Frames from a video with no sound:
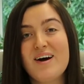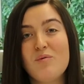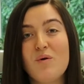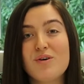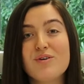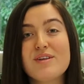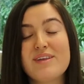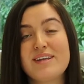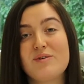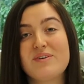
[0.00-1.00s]
One other
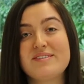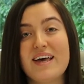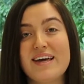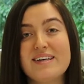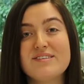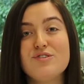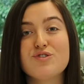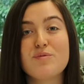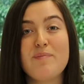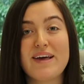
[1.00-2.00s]
thing that we say is to
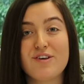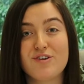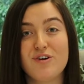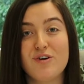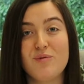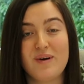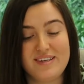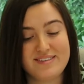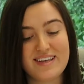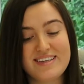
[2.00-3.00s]
just make sure when
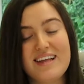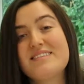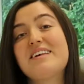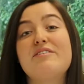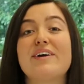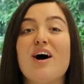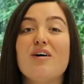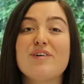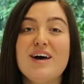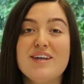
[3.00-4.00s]
you're sending that CV
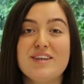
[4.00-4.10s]
off